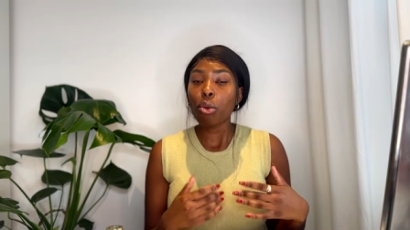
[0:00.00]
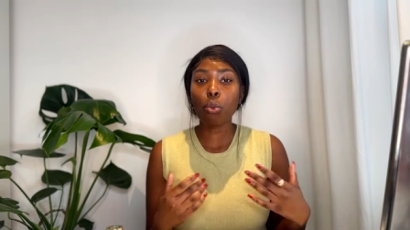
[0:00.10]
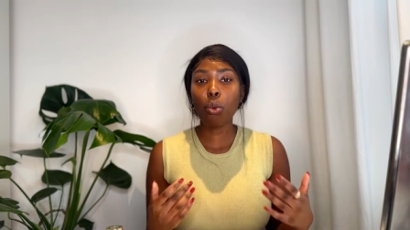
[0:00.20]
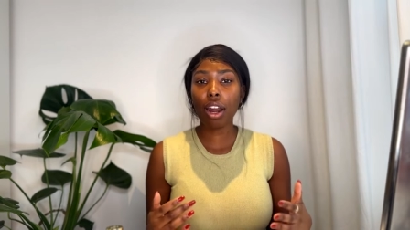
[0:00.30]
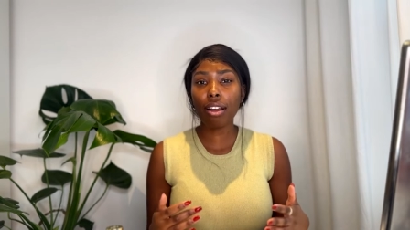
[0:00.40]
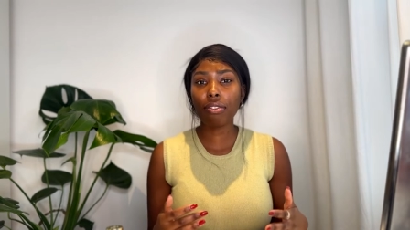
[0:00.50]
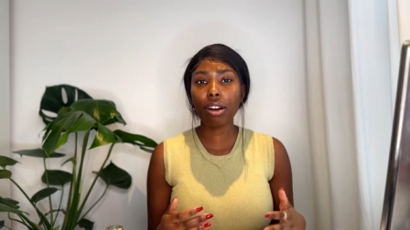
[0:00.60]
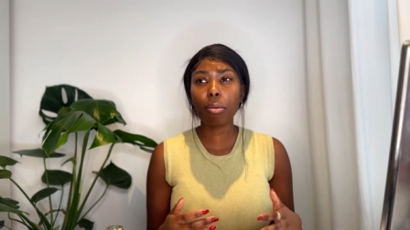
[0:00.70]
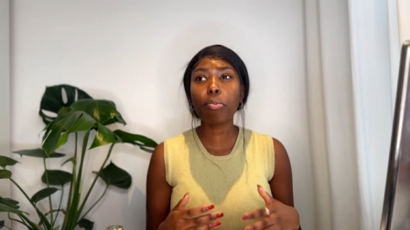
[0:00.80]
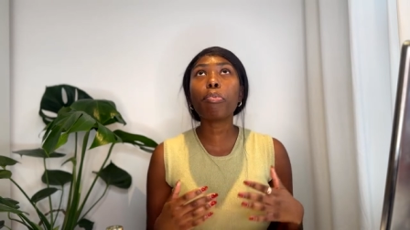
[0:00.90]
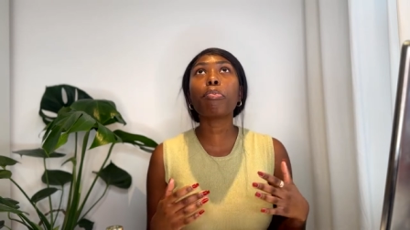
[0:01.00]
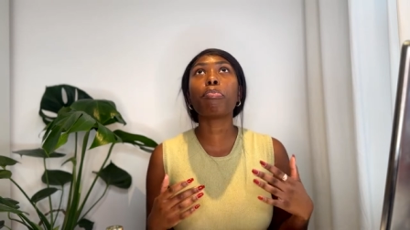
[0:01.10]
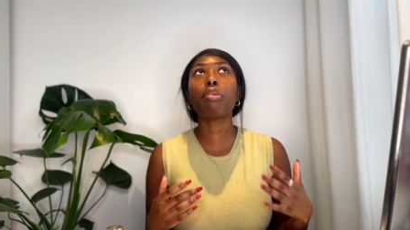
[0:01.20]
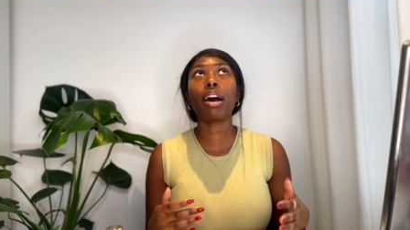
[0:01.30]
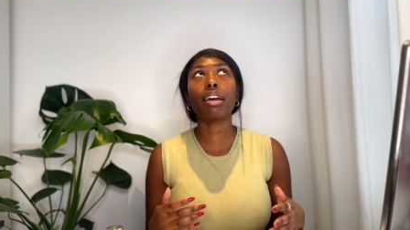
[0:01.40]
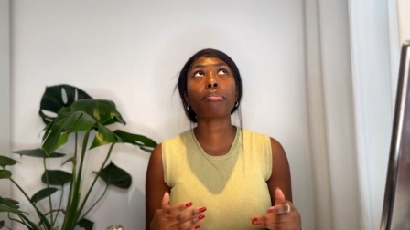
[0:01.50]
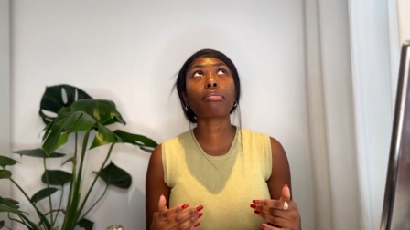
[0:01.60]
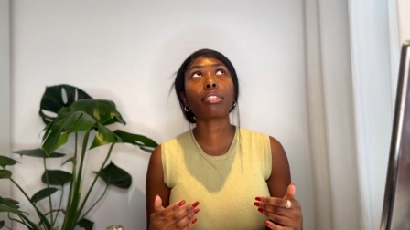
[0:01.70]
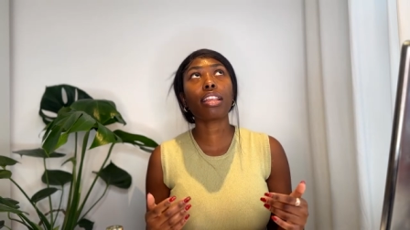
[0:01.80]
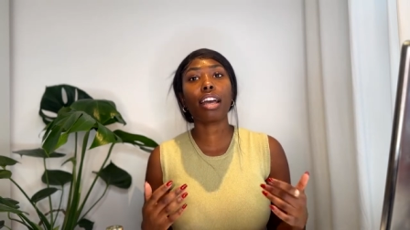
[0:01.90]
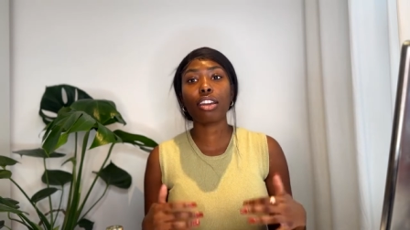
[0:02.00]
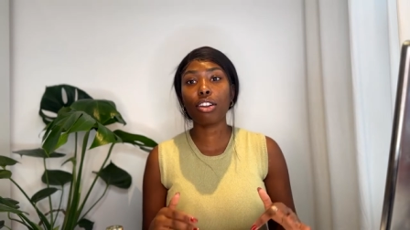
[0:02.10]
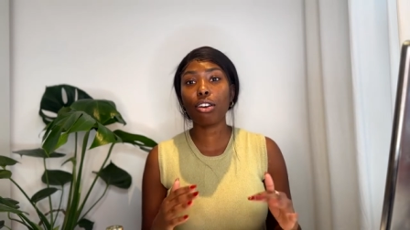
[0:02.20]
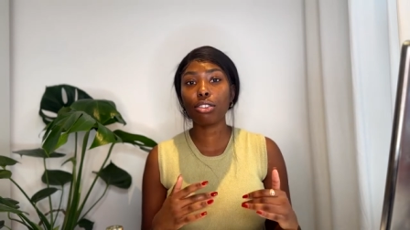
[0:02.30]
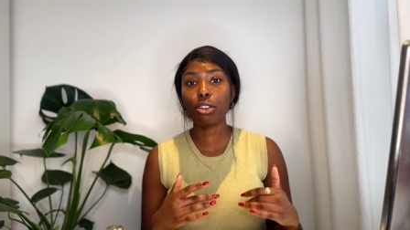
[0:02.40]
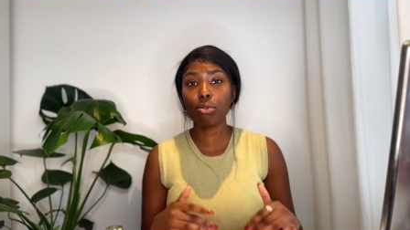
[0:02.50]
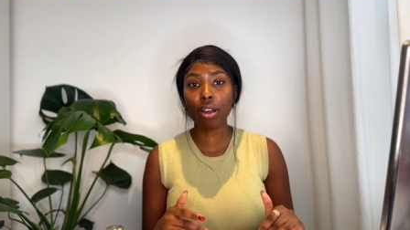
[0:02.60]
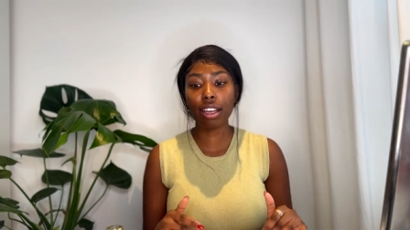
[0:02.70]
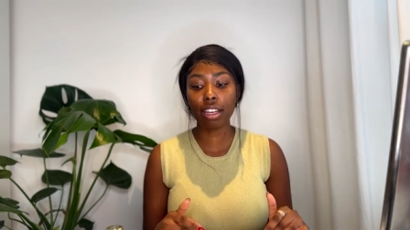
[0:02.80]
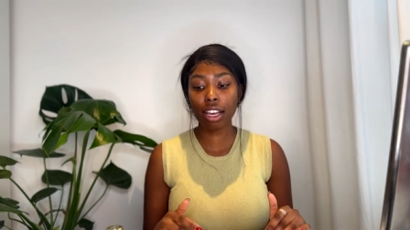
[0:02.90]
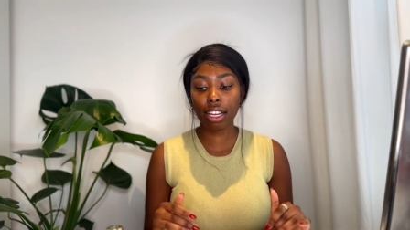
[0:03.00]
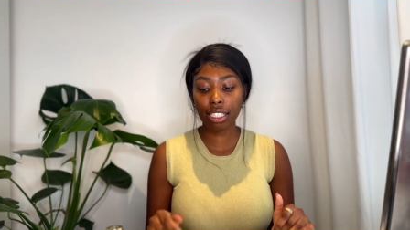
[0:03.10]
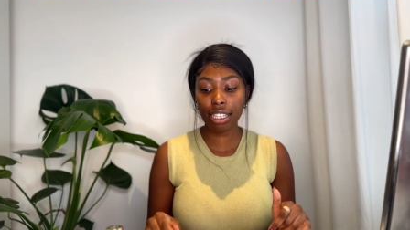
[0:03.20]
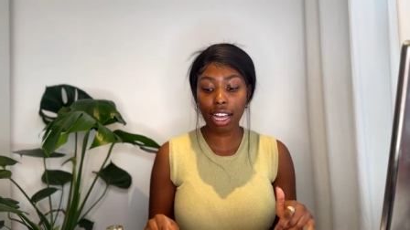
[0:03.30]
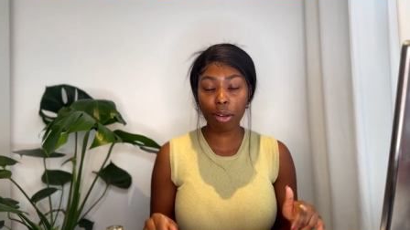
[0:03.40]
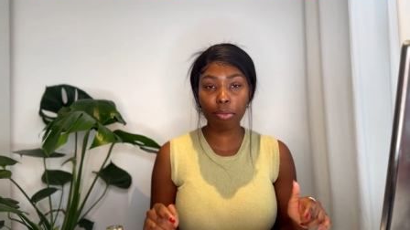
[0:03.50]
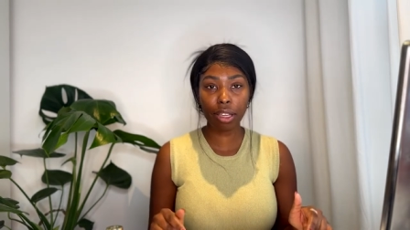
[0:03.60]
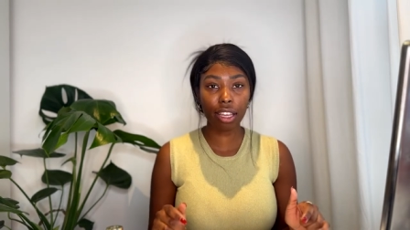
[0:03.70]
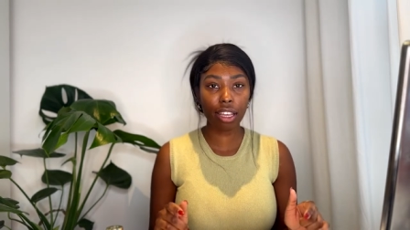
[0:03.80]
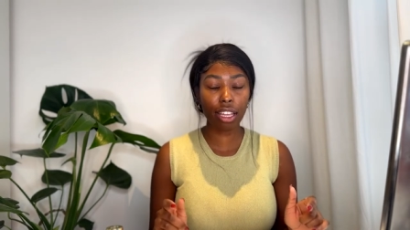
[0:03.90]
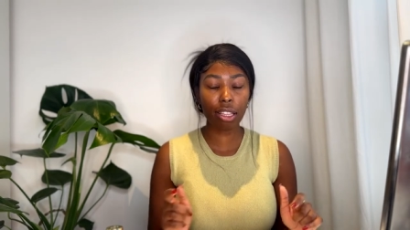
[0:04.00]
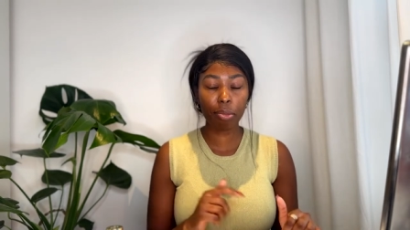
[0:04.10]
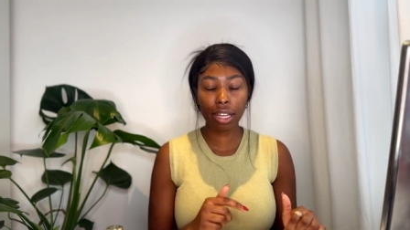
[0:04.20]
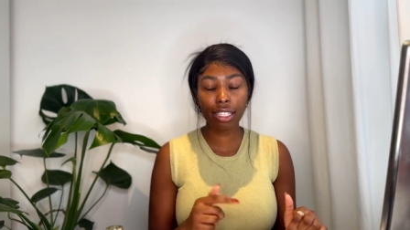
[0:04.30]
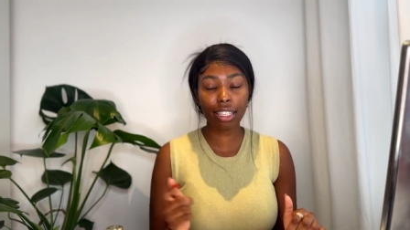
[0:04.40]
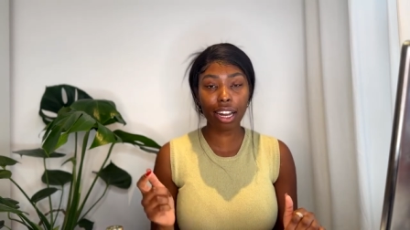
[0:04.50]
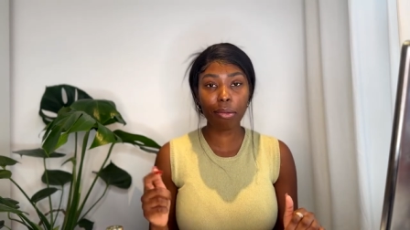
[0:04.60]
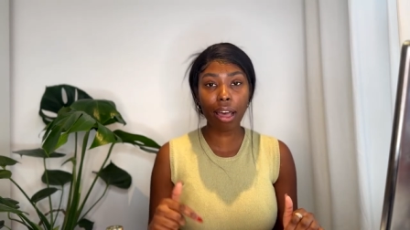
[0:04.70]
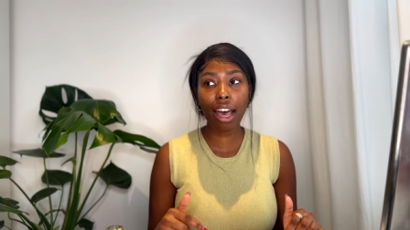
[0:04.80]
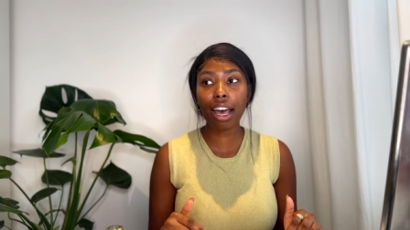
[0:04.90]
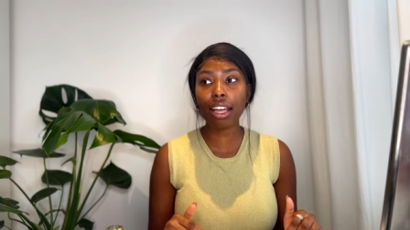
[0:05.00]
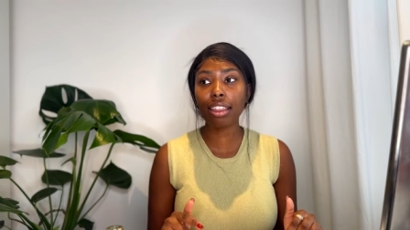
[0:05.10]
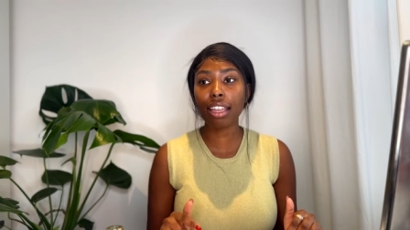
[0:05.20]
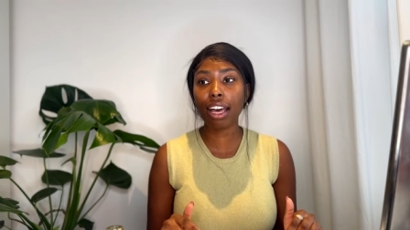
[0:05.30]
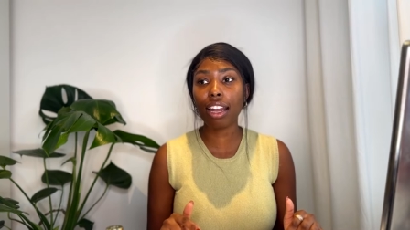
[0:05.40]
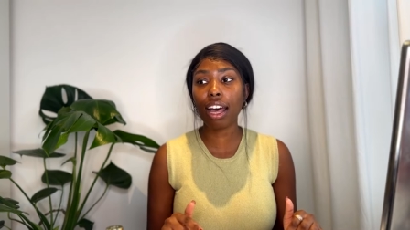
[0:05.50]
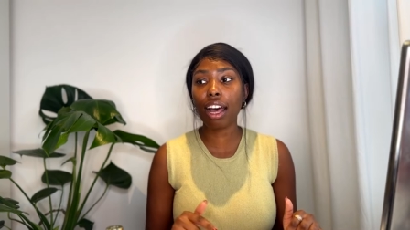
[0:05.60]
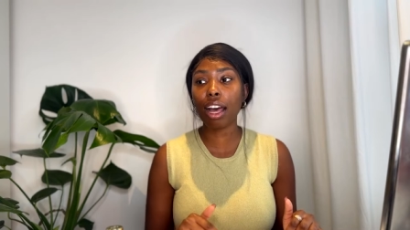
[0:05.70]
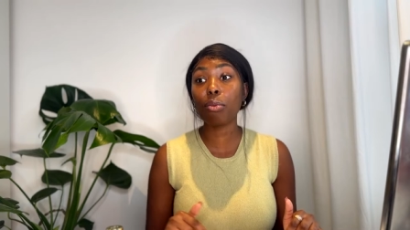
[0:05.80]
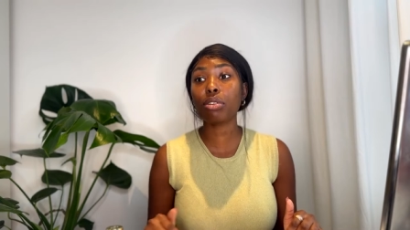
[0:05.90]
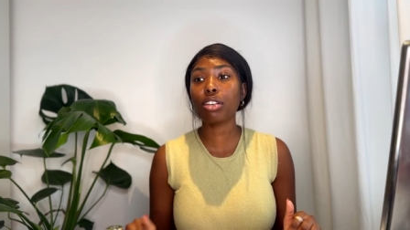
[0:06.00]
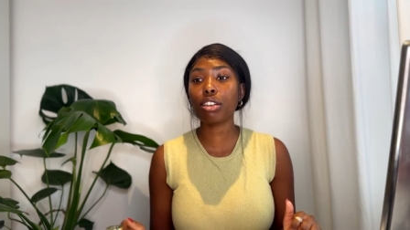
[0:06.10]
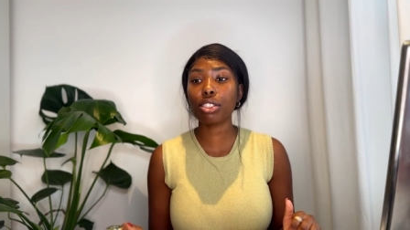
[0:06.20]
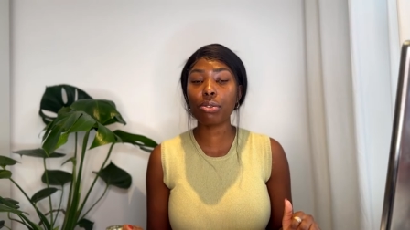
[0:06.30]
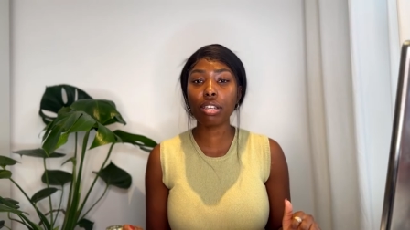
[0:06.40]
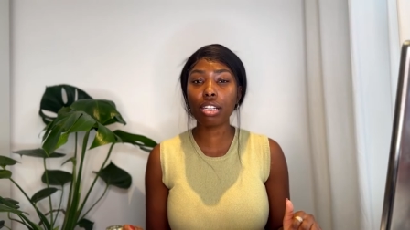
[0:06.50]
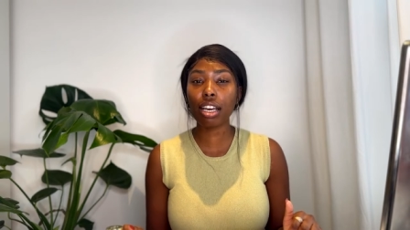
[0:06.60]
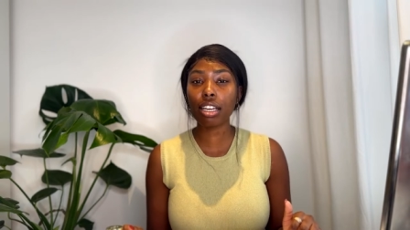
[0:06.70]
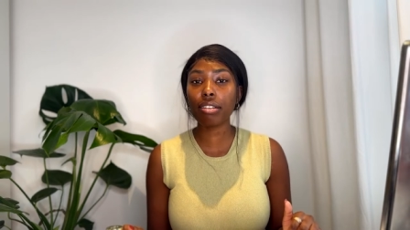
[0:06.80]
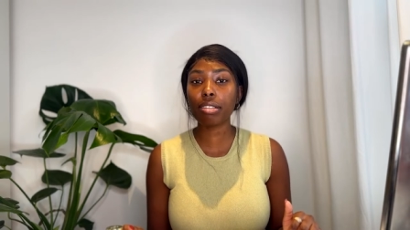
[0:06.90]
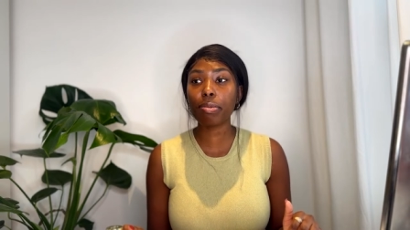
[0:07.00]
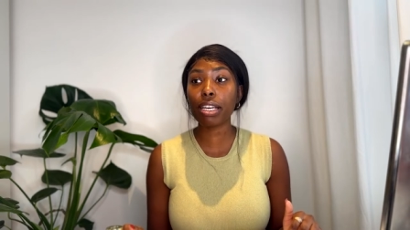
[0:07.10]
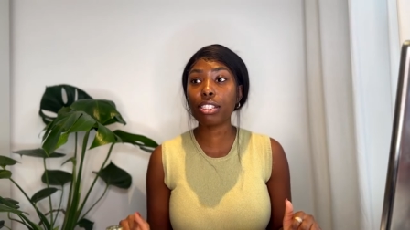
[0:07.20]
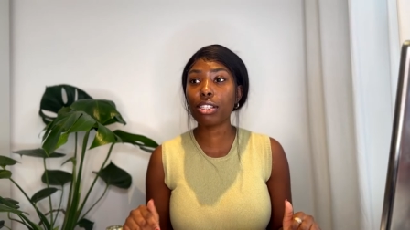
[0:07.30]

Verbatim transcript: whatever. But I can also recognize now being in the place that I'm at that I was also in a negative space.